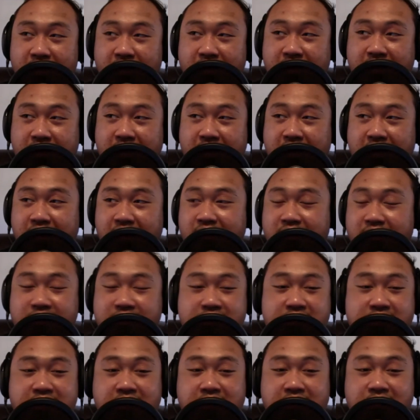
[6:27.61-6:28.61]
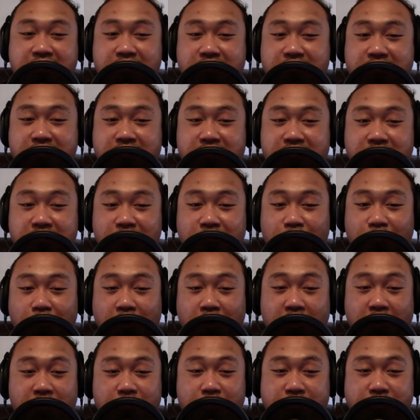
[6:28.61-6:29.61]
That doesn't sound
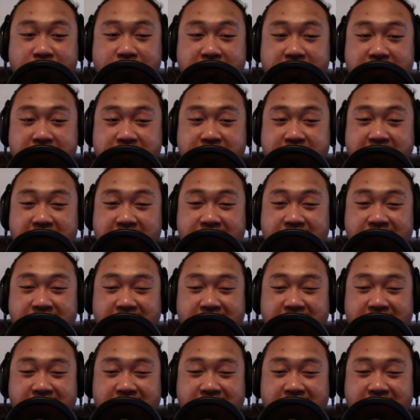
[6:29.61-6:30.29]
100% safe.